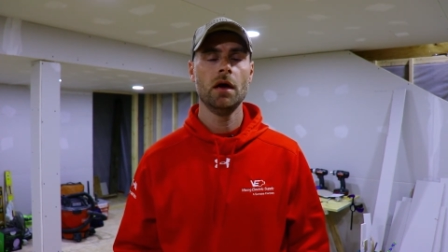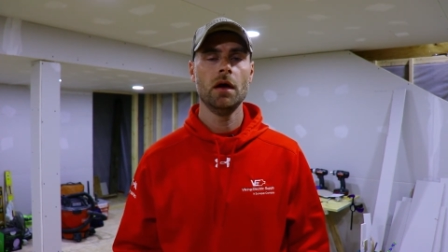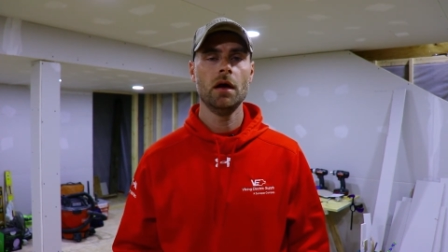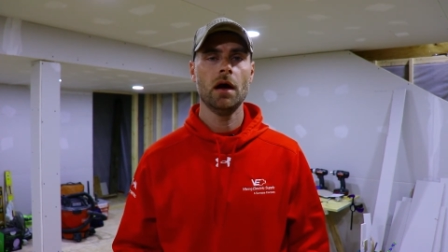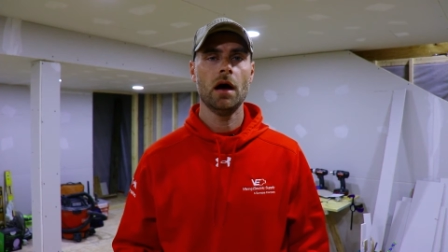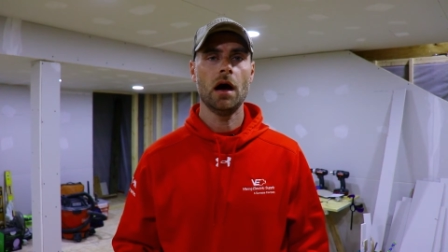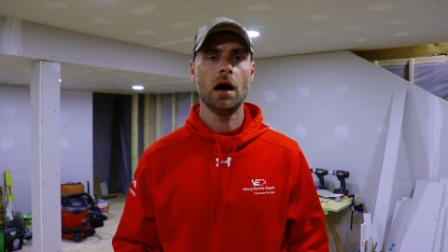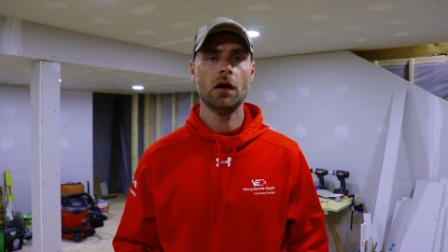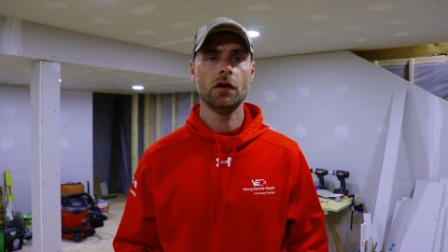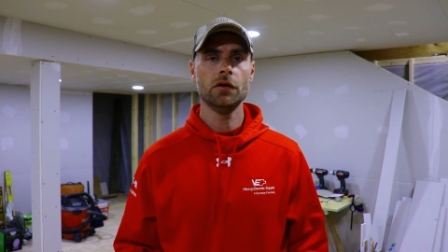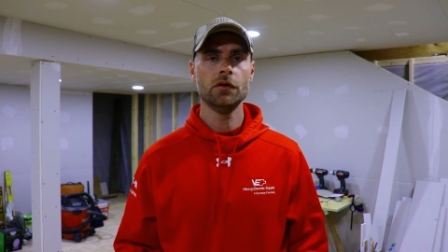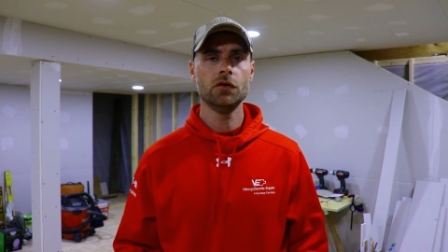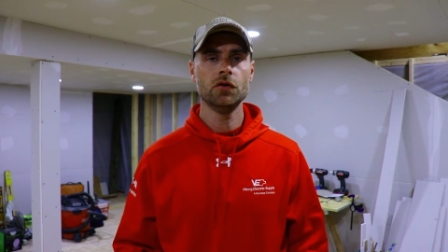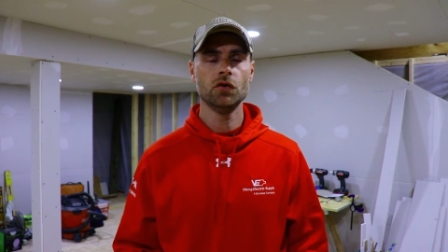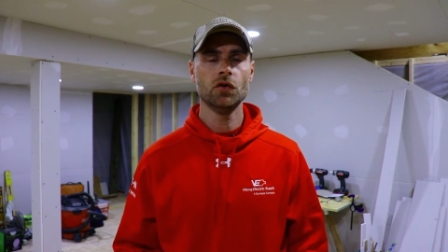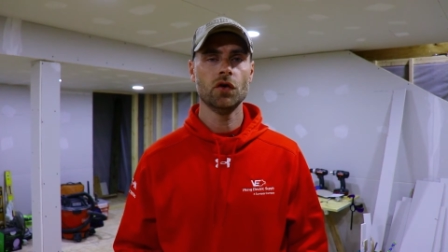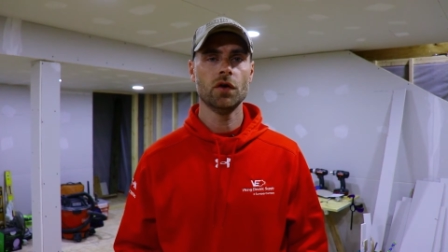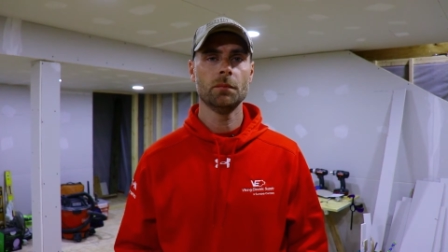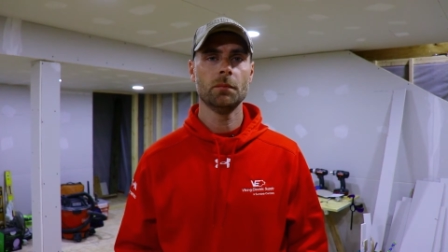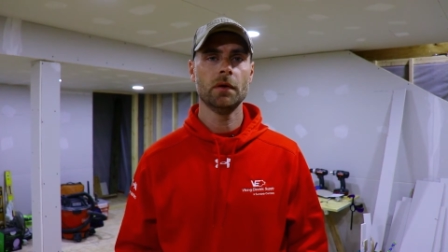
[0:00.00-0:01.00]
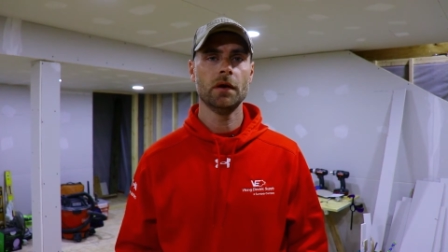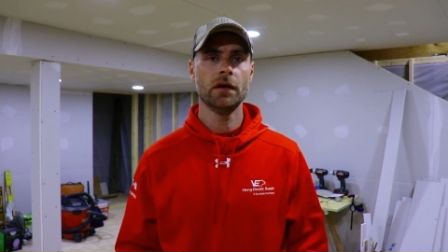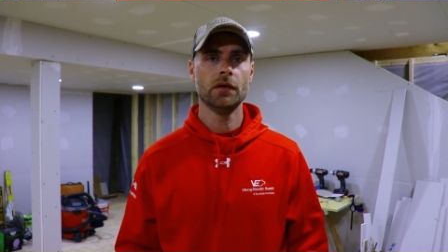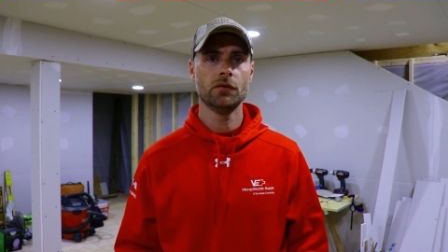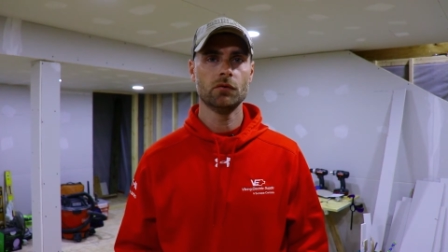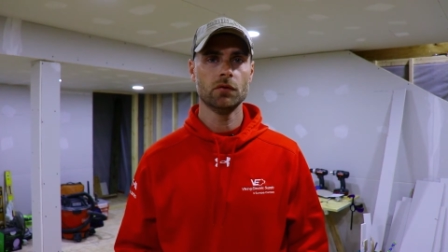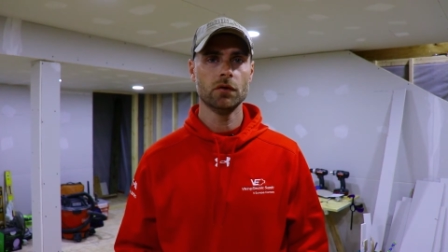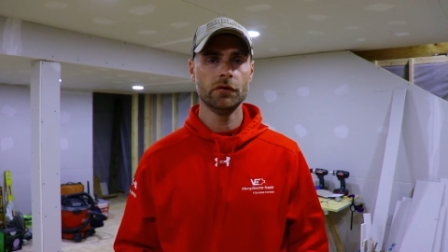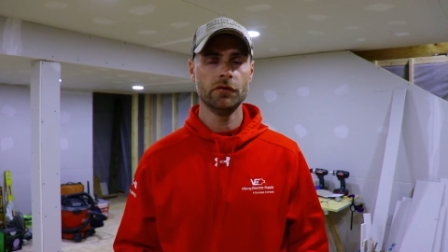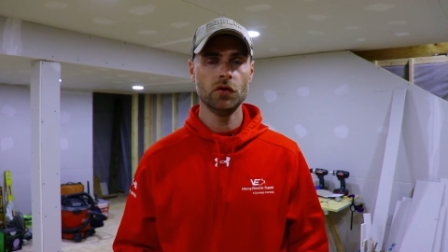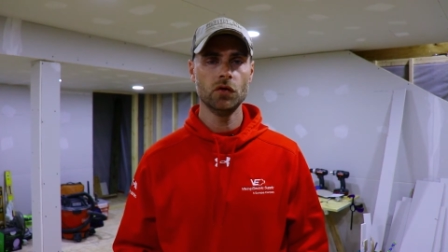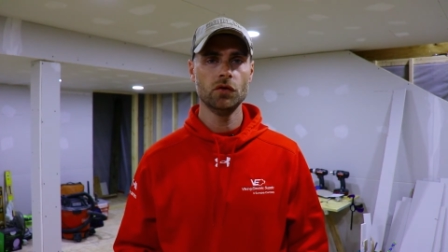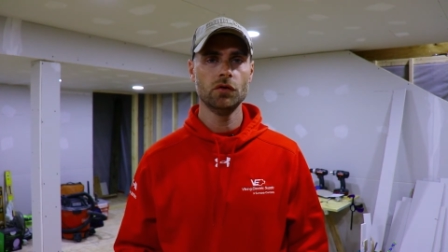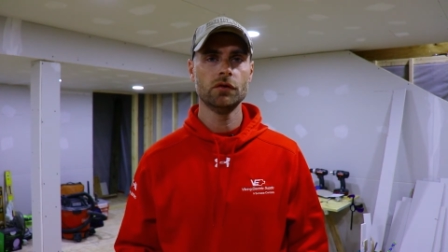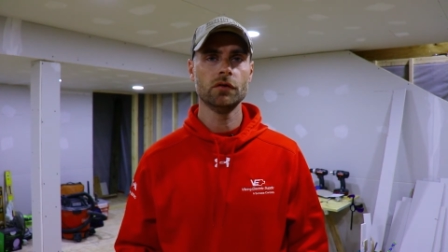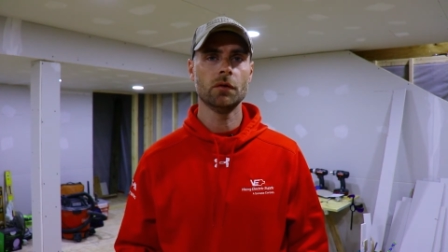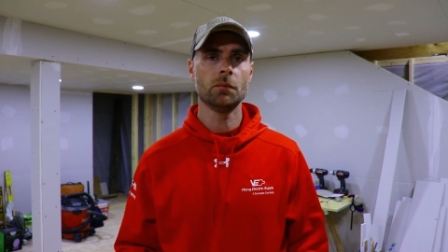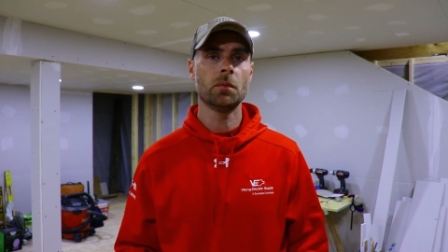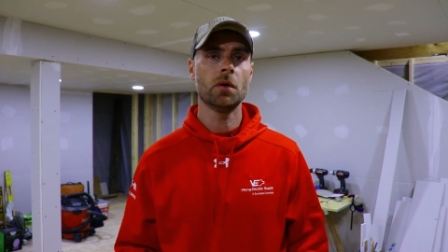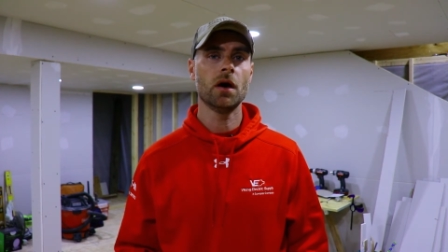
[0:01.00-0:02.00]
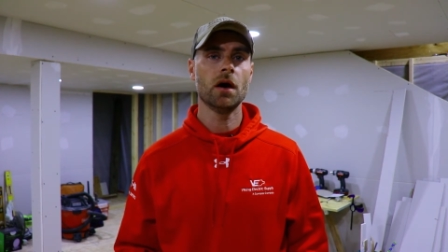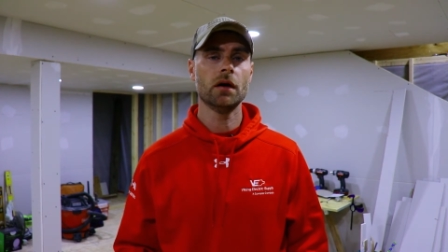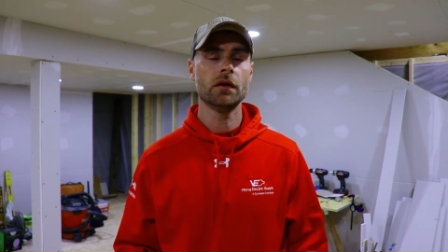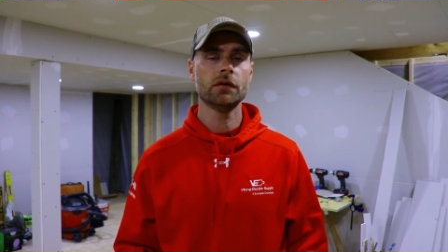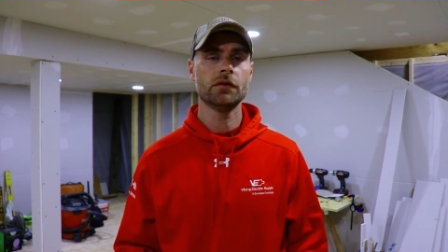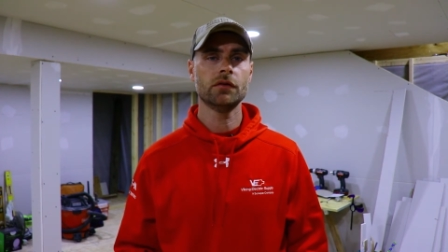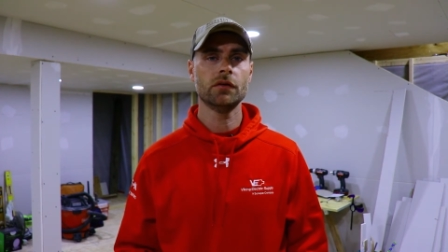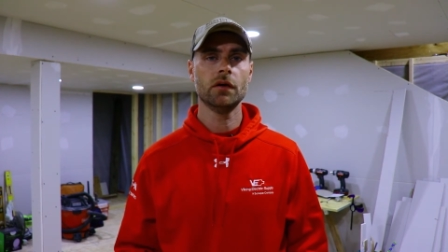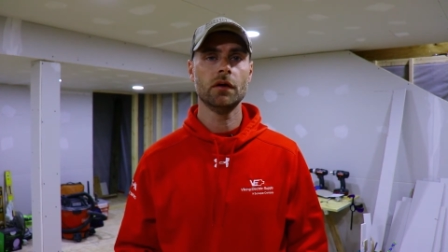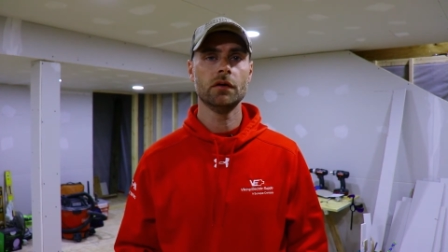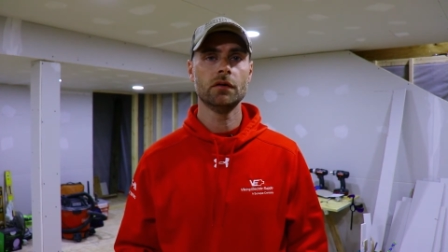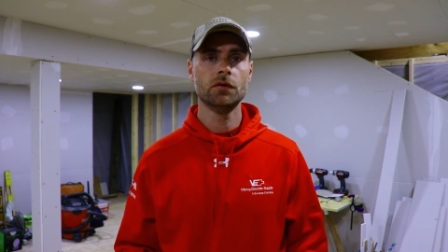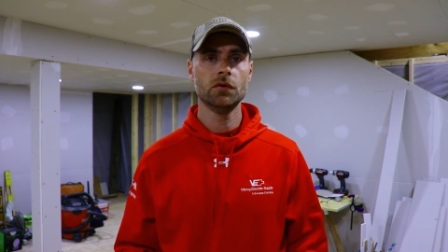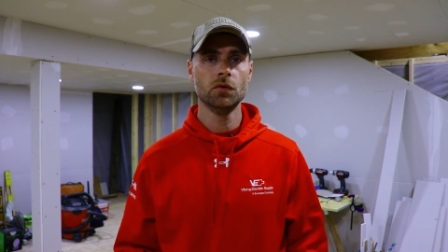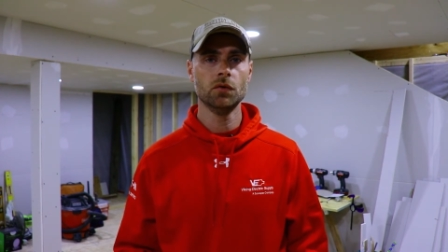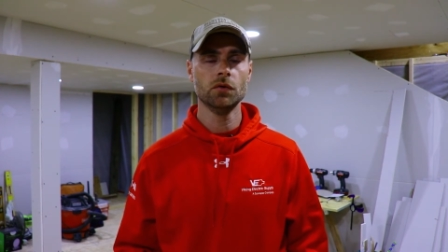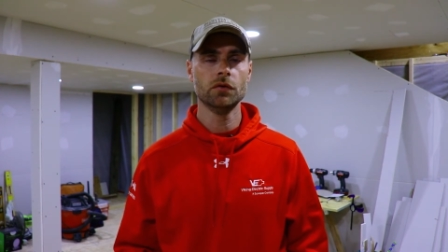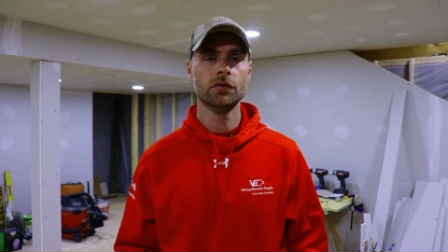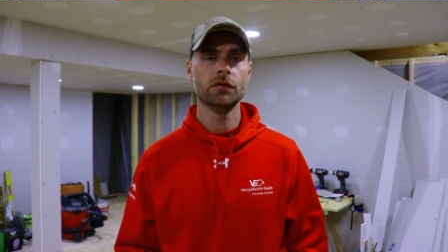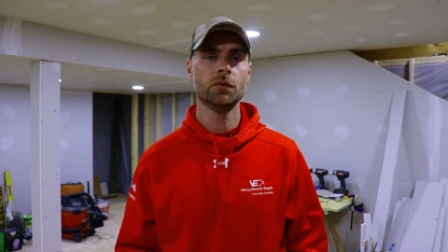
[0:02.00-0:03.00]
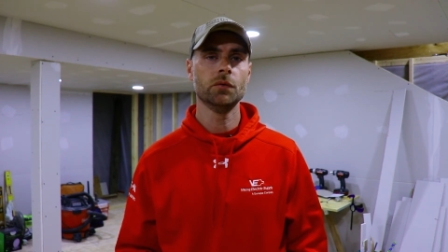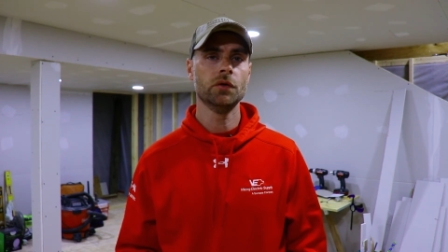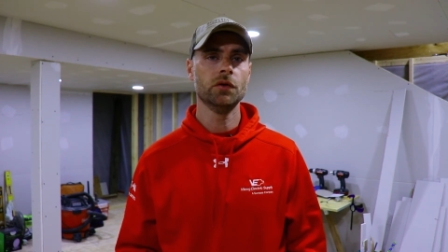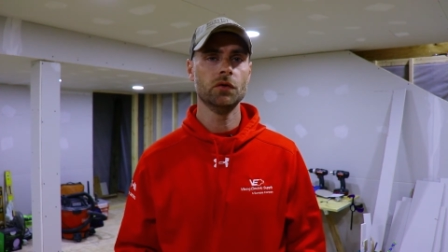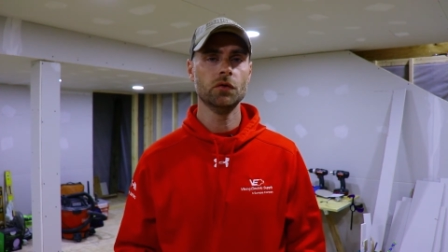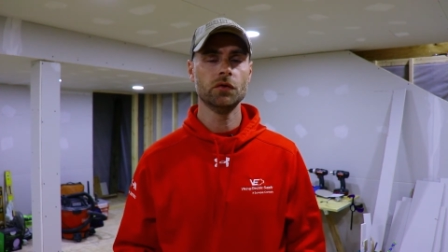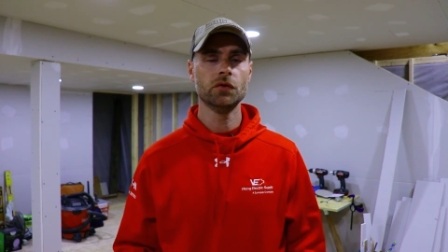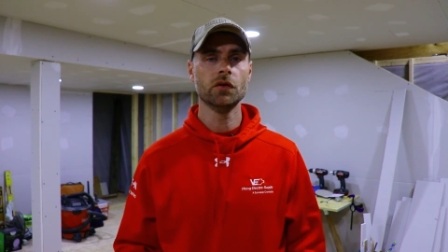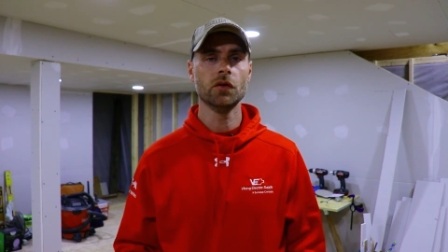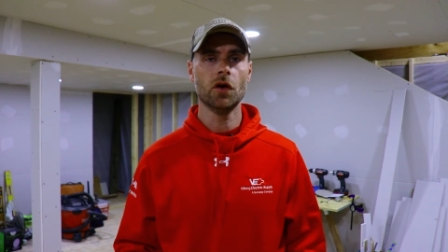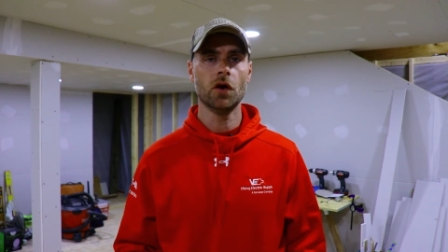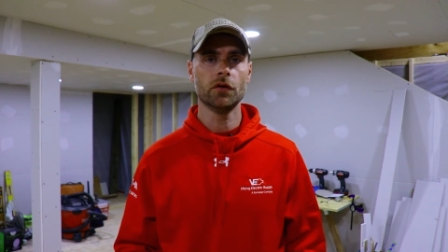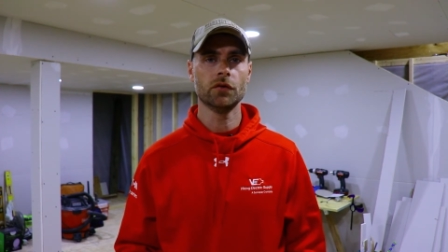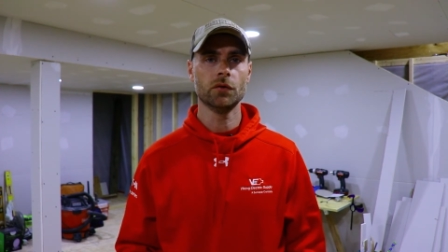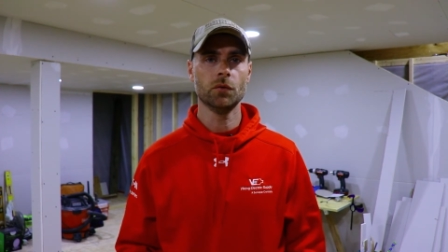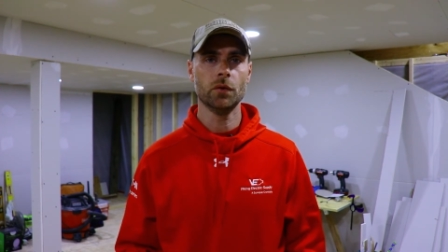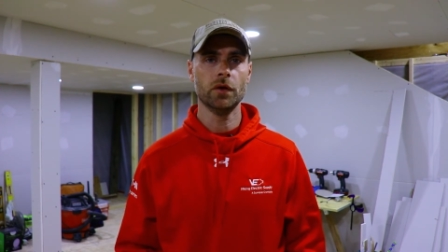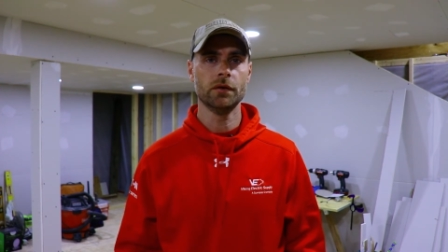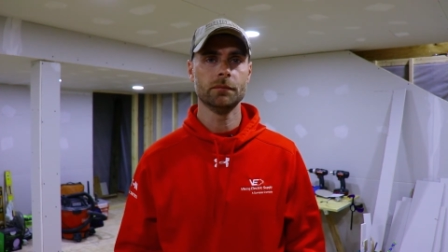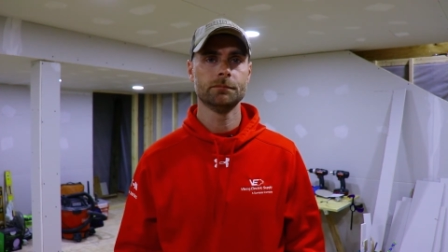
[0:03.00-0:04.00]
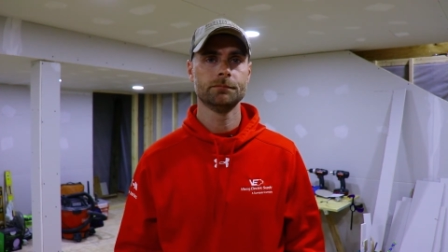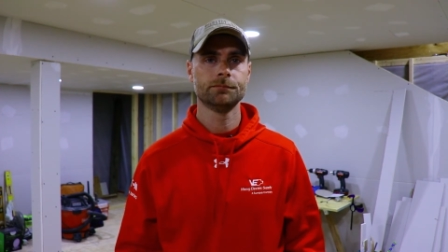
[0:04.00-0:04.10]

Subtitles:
how to do them, and reviews of products and tools that we use along the way.